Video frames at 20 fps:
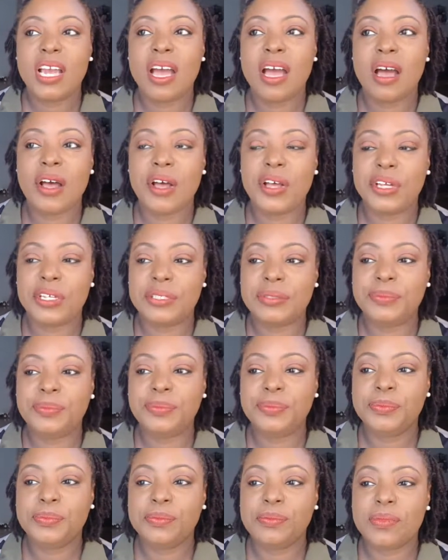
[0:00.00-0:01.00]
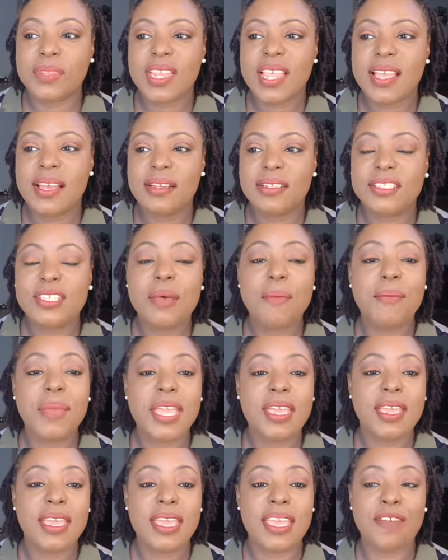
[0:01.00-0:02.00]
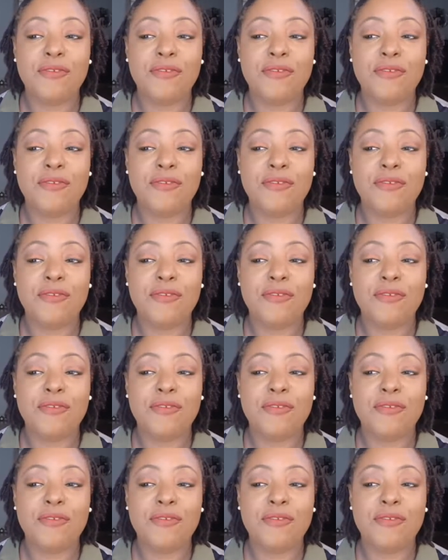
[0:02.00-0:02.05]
to me,